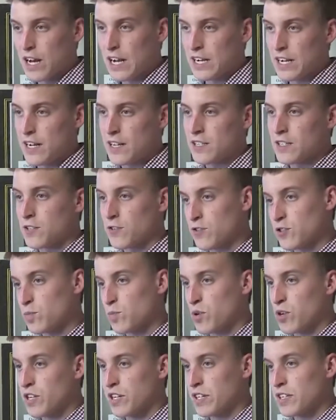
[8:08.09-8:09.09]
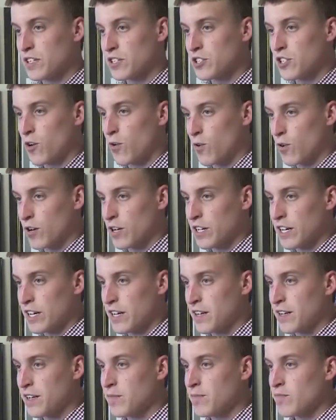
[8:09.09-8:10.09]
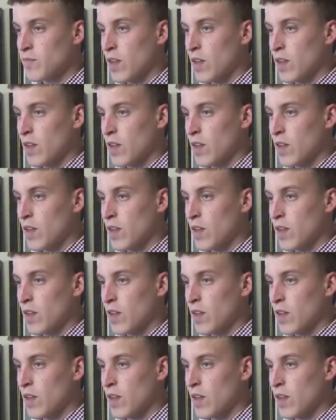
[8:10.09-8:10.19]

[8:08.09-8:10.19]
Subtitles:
I got until spring to show her again.